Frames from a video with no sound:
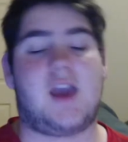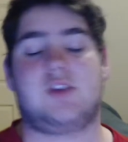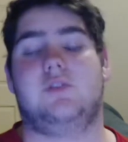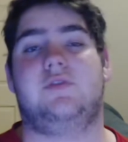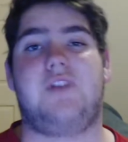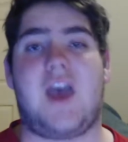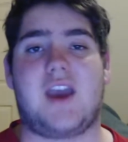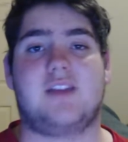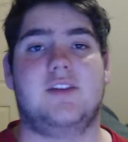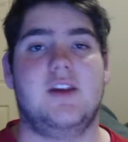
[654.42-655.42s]
When in
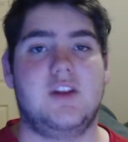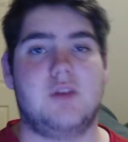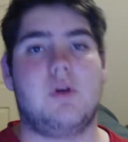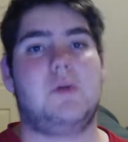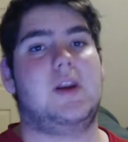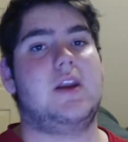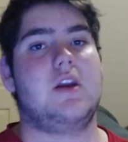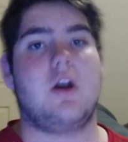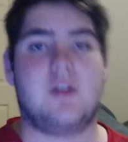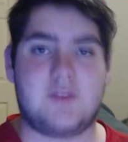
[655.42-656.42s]
actual fact,
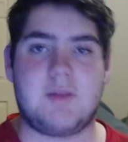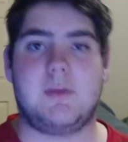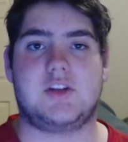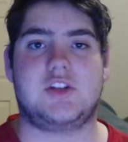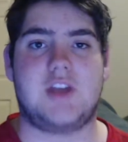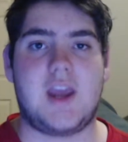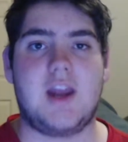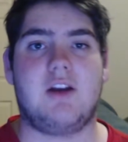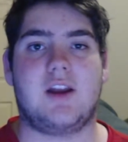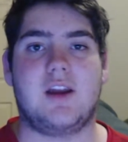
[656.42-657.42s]
you won't really notice that
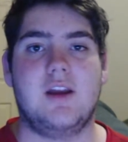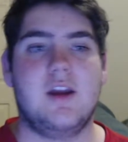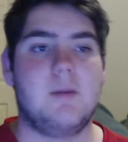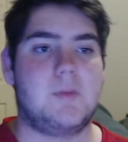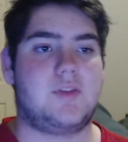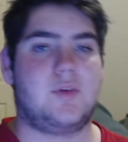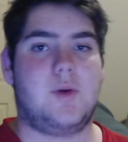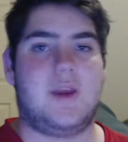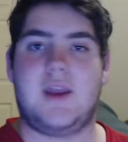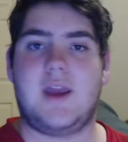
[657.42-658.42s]
much tearing
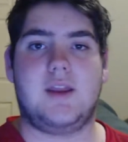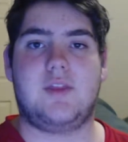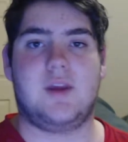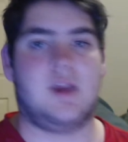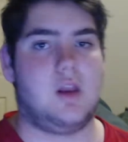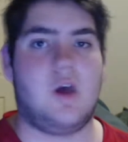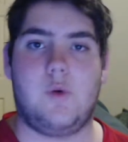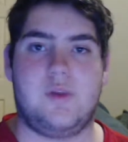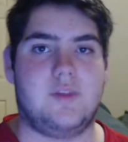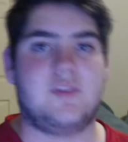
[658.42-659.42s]
between
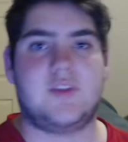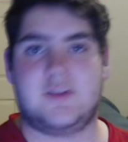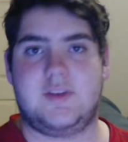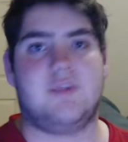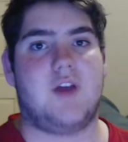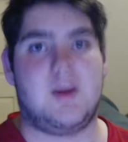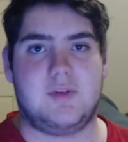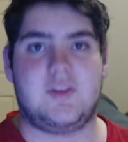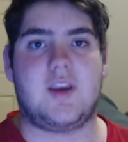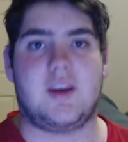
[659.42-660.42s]
anything lower than
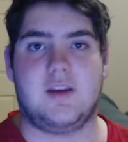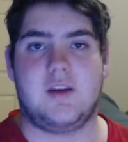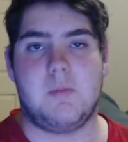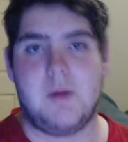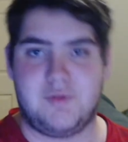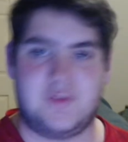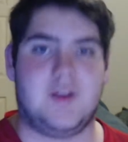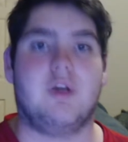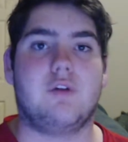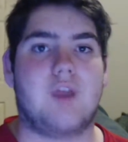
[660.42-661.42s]
60 frames a second
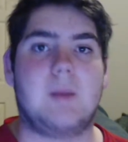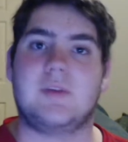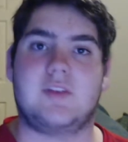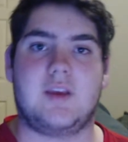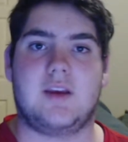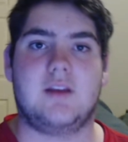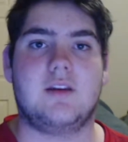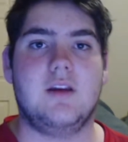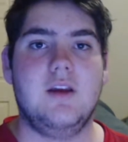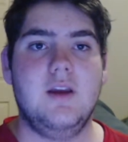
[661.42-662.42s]
and above 0 frames
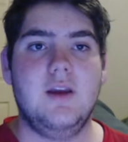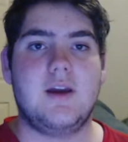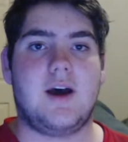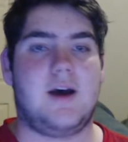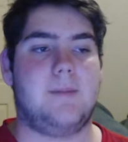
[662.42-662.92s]
a second.